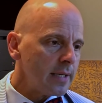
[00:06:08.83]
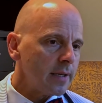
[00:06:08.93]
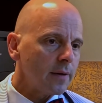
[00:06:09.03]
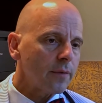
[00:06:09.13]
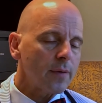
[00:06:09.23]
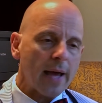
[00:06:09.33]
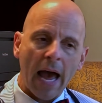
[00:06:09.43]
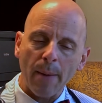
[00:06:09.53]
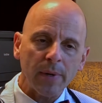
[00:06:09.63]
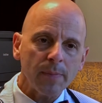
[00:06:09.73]
If
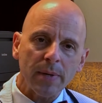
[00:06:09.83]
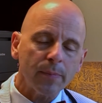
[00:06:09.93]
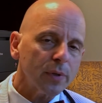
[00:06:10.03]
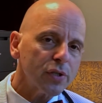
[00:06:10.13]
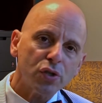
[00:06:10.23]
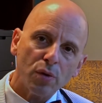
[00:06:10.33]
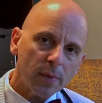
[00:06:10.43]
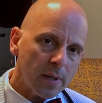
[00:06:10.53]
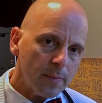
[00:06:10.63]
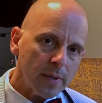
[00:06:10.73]
how many people is too
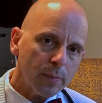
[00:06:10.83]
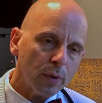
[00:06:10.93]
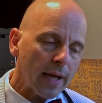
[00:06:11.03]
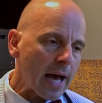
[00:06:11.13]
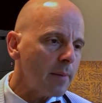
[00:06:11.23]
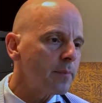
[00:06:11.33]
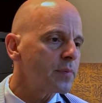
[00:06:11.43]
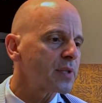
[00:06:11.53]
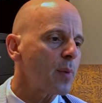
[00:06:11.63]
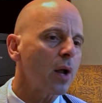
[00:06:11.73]
many people, how
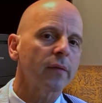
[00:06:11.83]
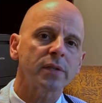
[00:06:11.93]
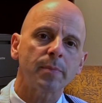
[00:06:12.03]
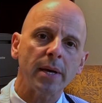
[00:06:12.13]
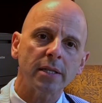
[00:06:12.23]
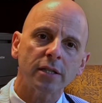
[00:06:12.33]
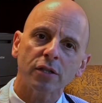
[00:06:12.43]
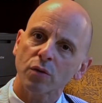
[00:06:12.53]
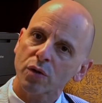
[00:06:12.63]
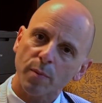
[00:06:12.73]
small of a space is
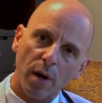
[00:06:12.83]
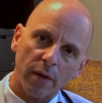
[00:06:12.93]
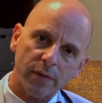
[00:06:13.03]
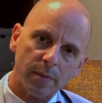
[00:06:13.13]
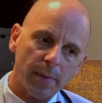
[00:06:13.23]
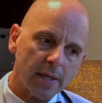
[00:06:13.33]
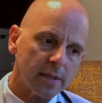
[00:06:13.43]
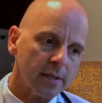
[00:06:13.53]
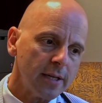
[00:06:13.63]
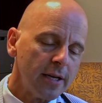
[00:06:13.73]
too small of a
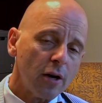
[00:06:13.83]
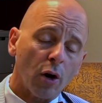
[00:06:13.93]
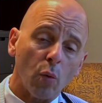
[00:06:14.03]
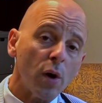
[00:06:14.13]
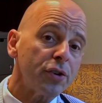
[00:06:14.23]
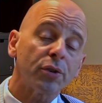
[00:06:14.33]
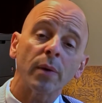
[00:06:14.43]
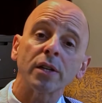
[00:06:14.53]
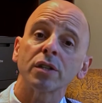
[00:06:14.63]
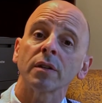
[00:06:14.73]
space, or what
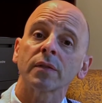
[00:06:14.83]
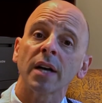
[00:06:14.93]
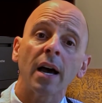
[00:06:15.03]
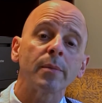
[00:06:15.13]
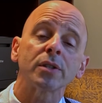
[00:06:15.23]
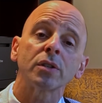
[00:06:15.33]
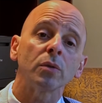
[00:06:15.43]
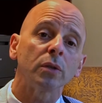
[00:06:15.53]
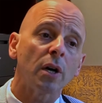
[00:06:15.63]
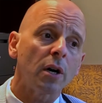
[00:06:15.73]
duration of time is
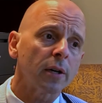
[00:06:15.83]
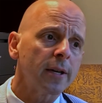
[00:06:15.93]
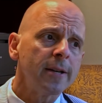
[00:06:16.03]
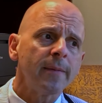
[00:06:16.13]
too long.